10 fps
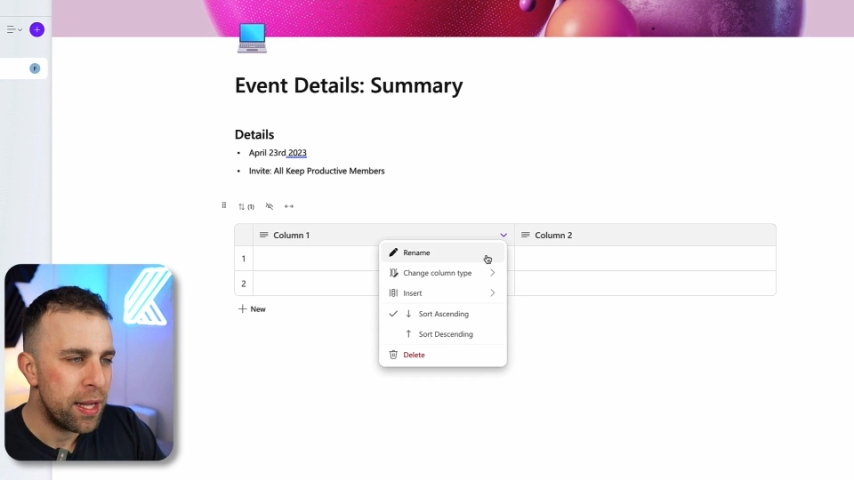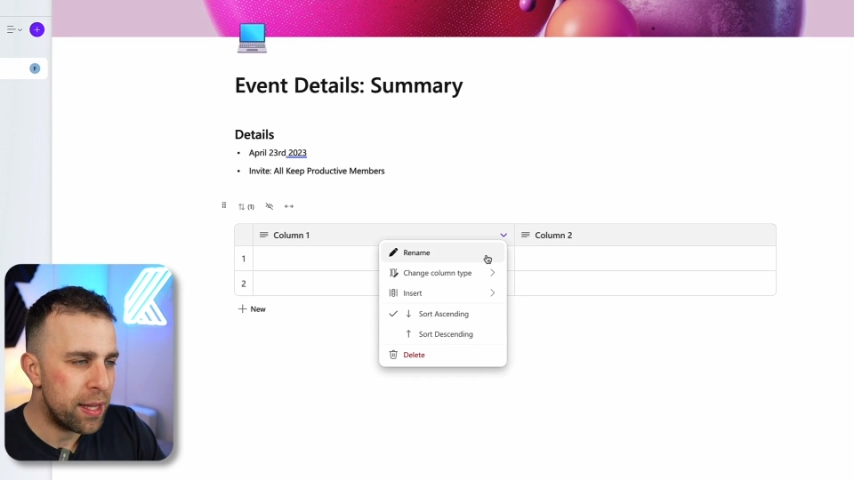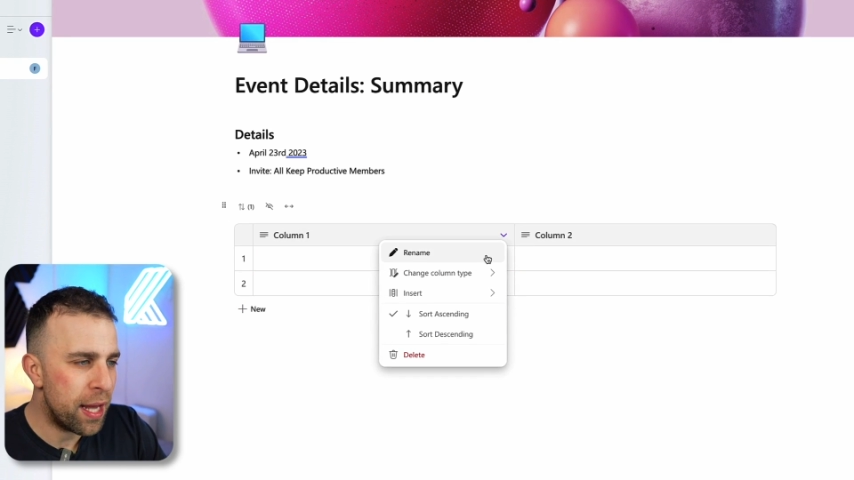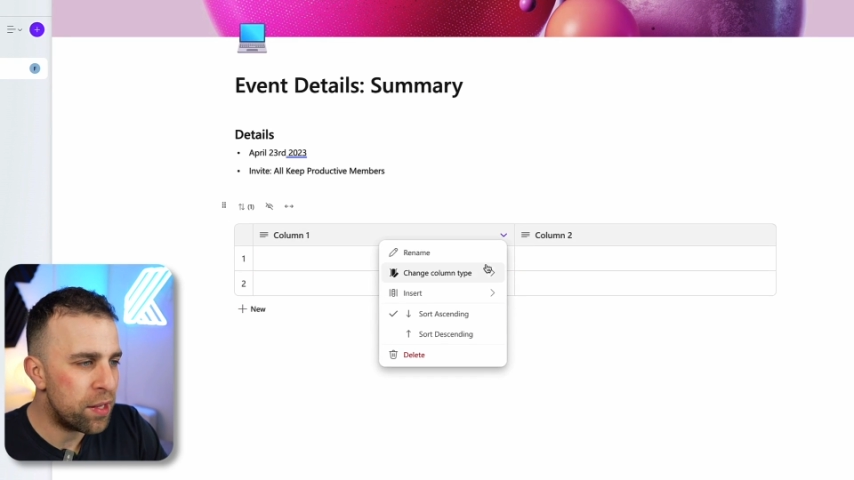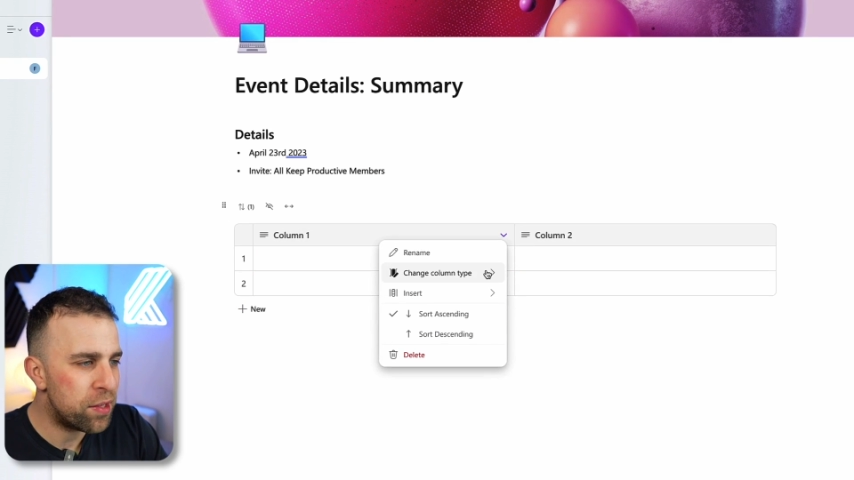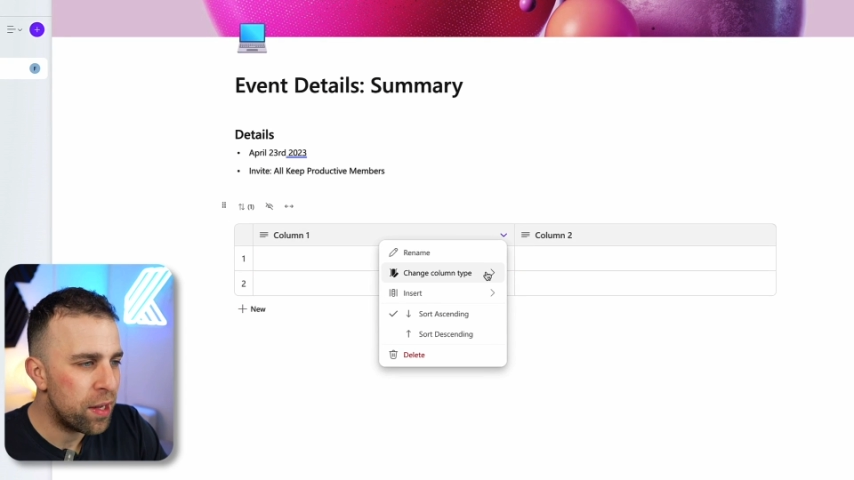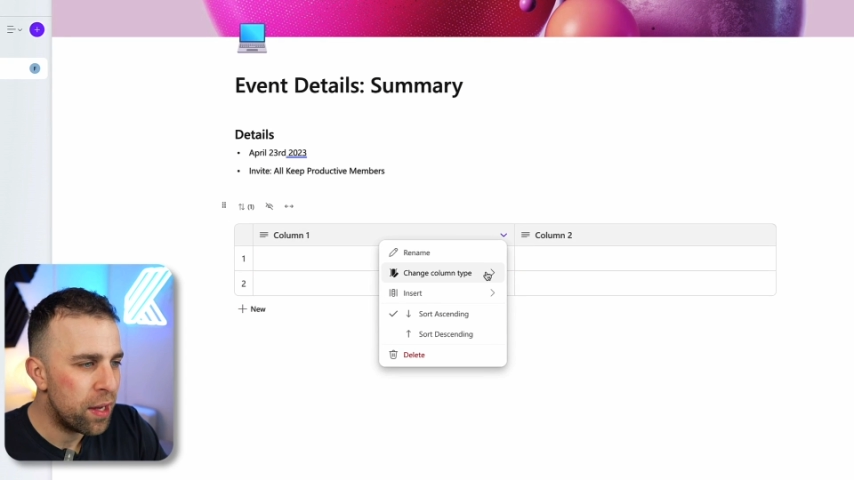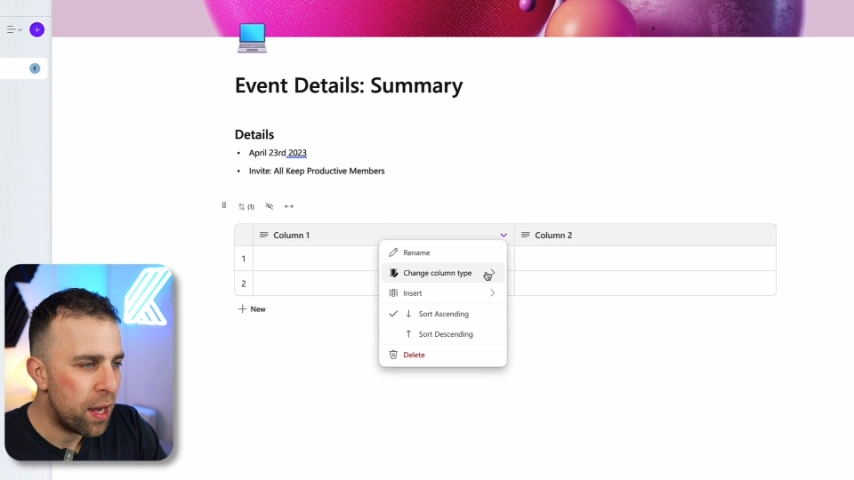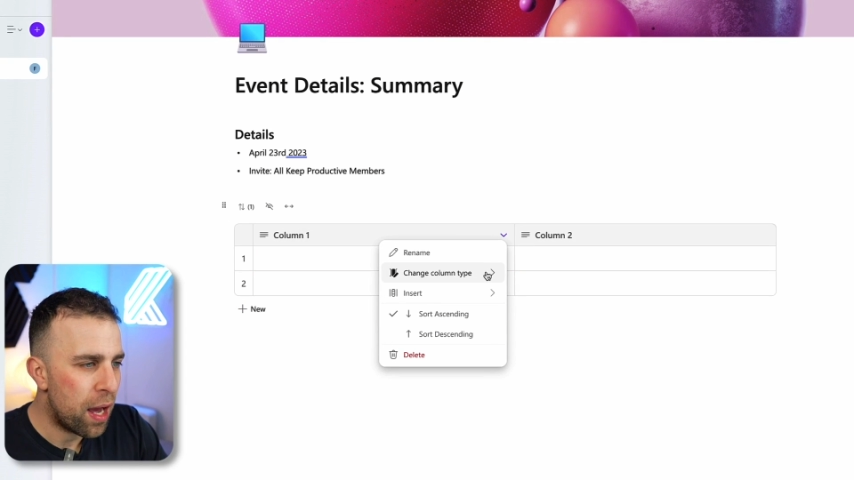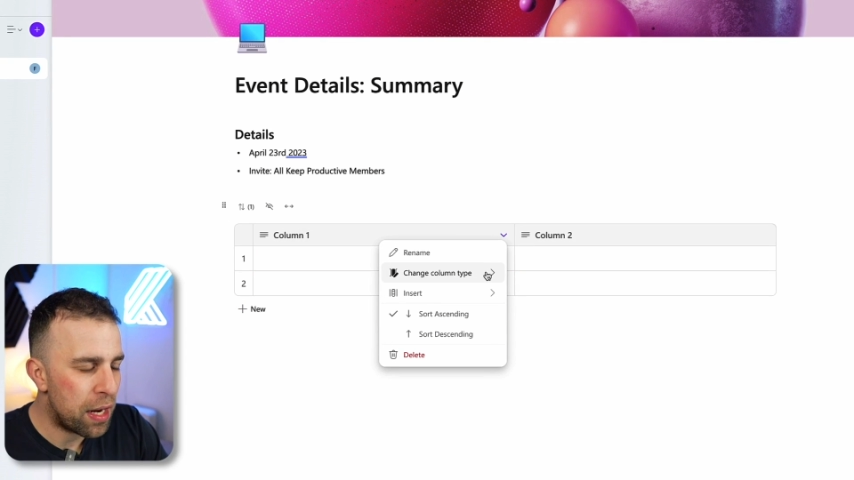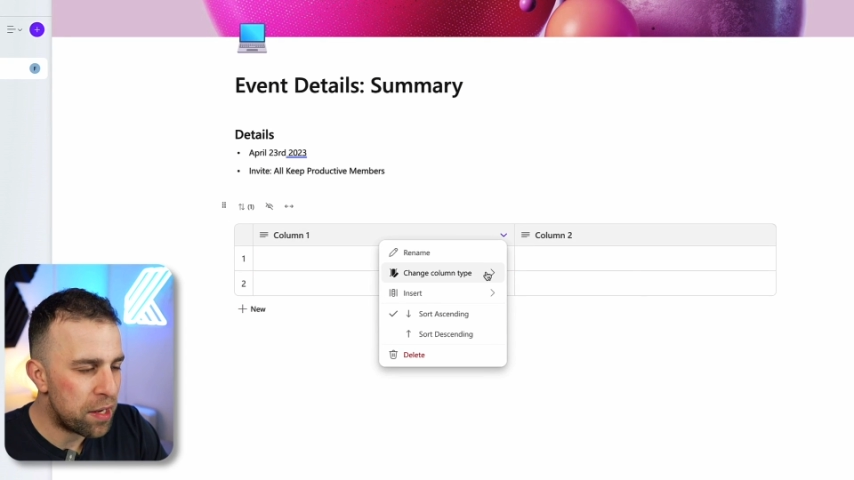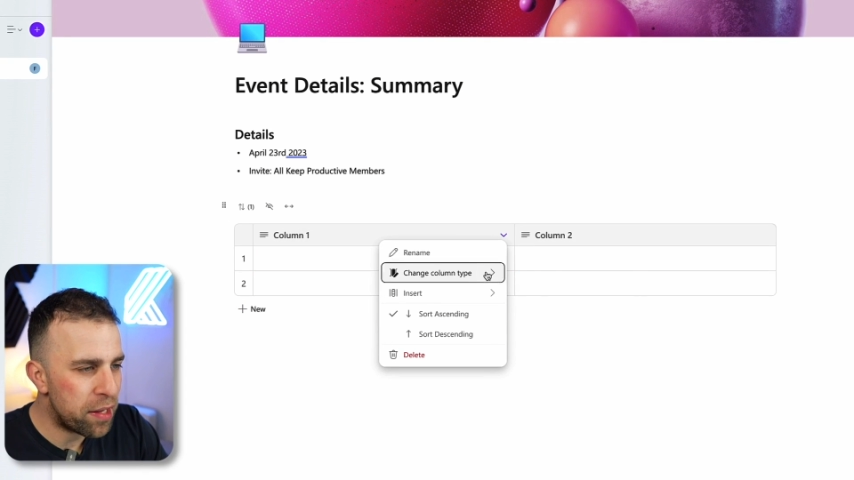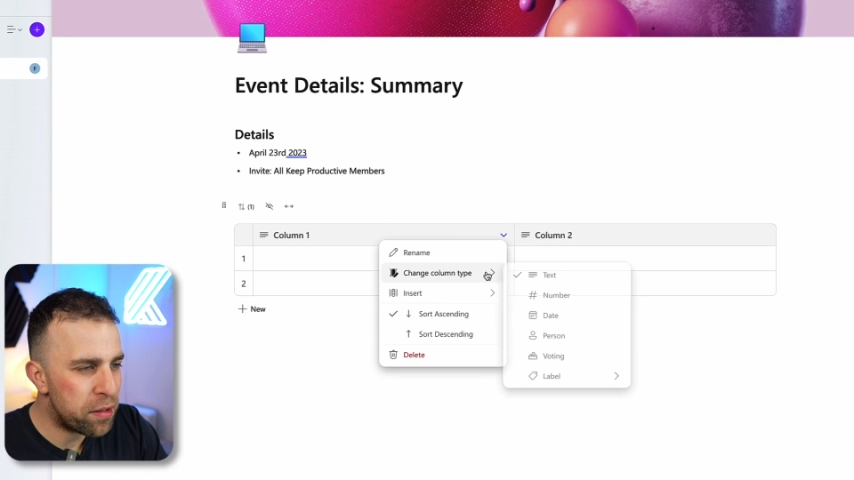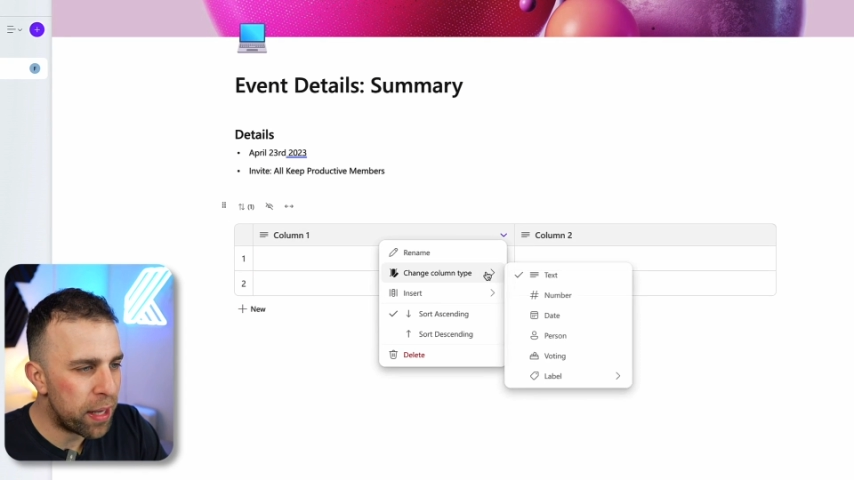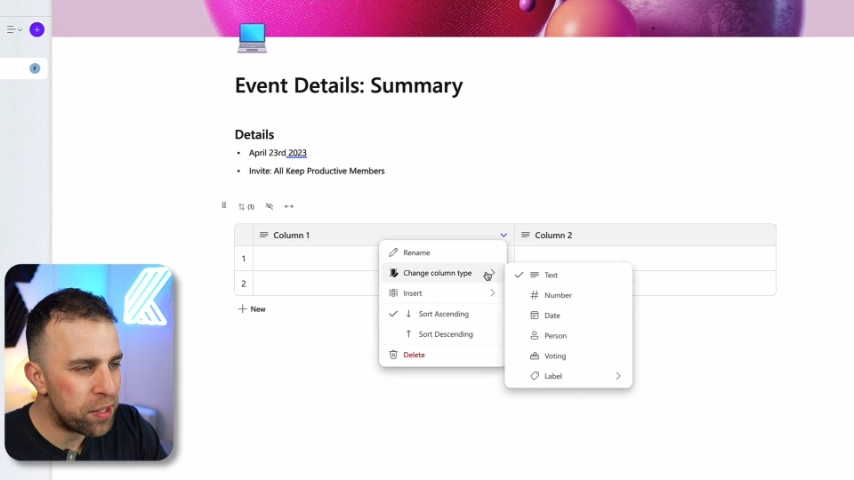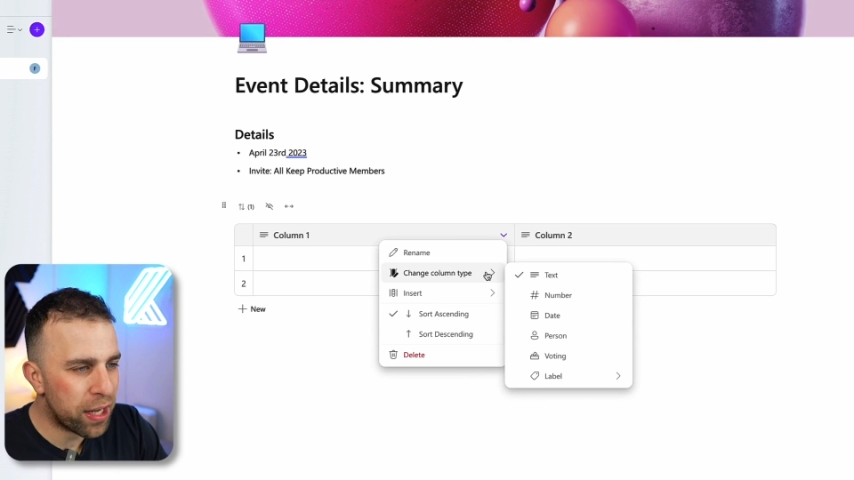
this database.